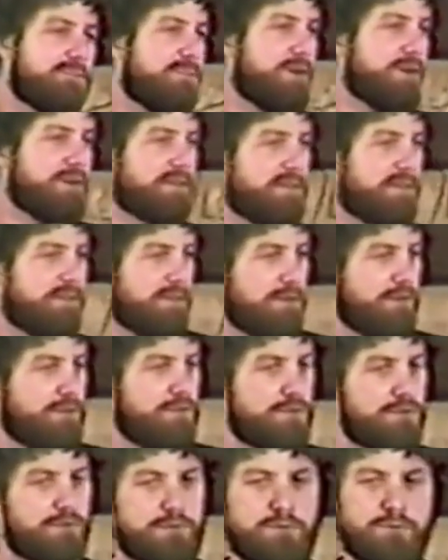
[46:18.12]
of a book. You know,
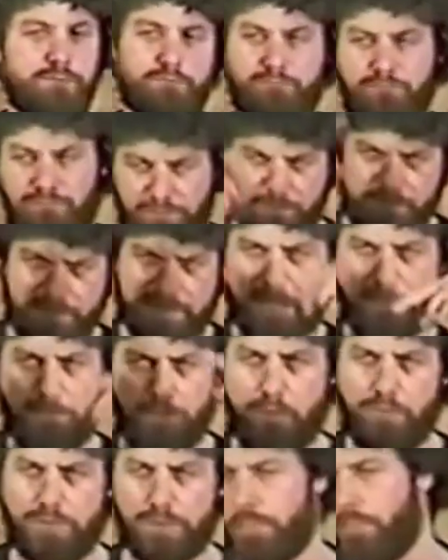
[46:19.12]
you, you
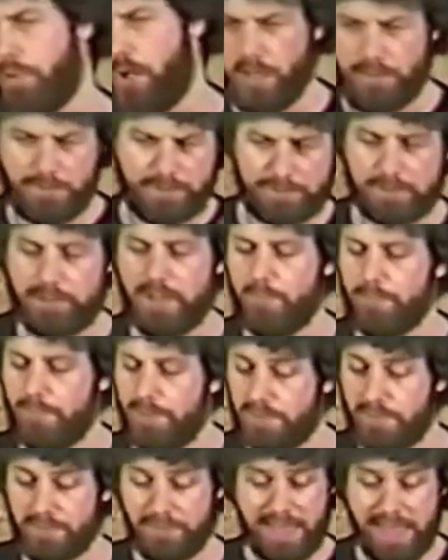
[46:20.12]
skip over Paul and
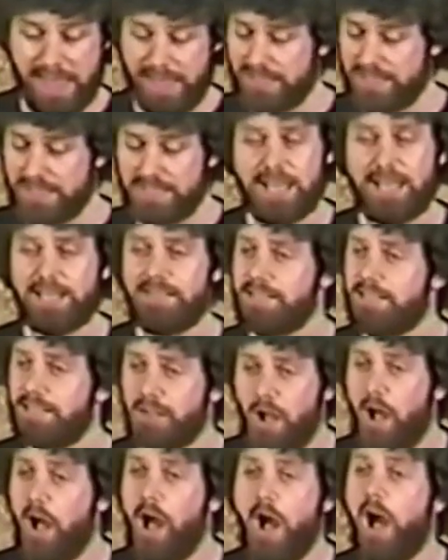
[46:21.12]
but that says
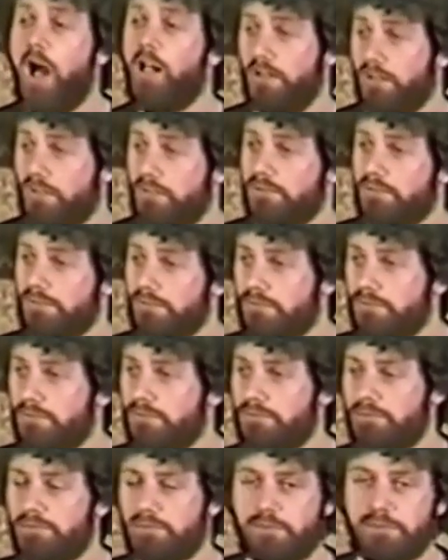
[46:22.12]
it all.
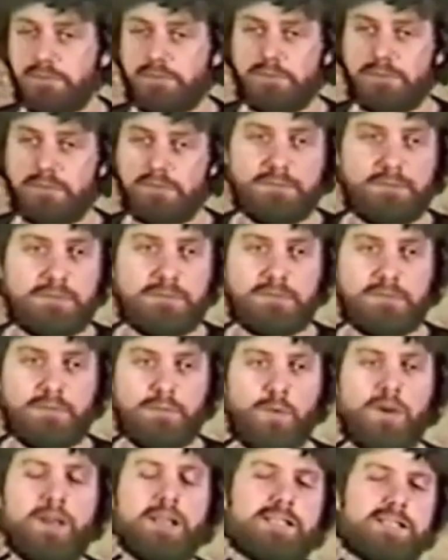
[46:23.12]

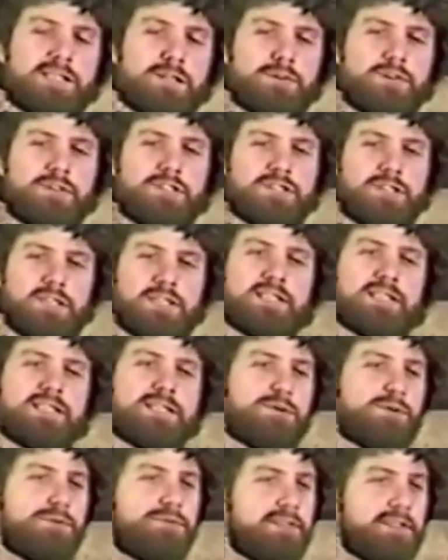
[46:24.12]
What is a Christian? He's a
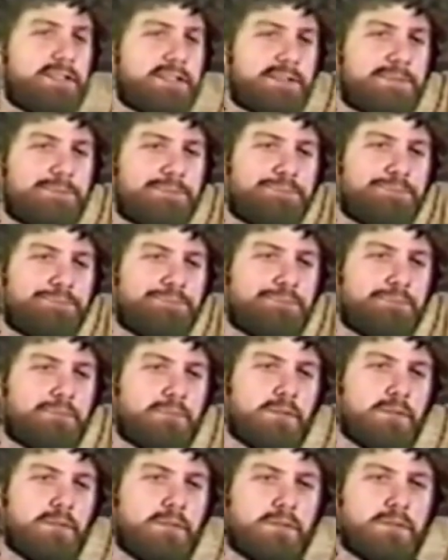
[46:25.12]
servant.
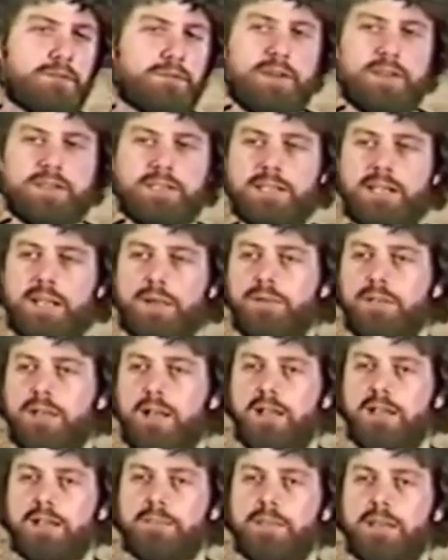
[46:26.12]
Tracy and I were
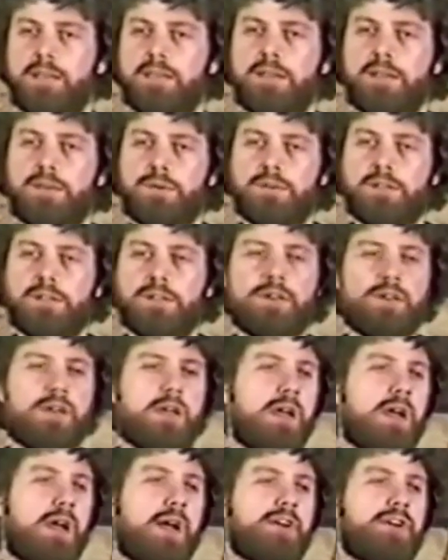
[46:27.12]
talking about that earlier.
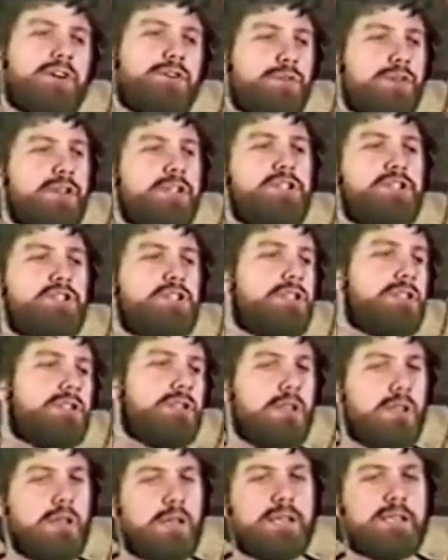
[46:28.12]
A
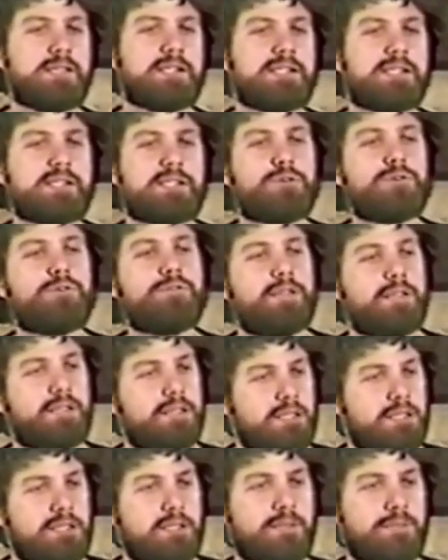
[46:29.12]
Christian is a
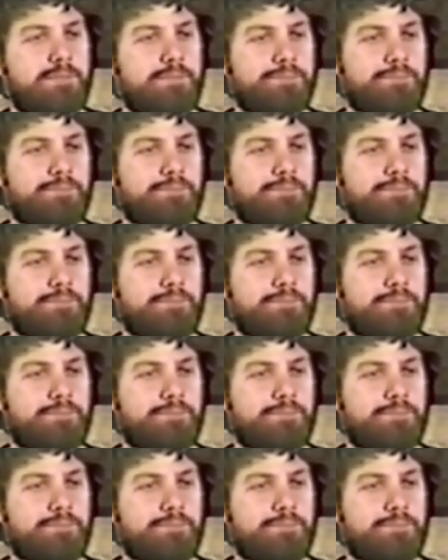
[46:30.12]
servant.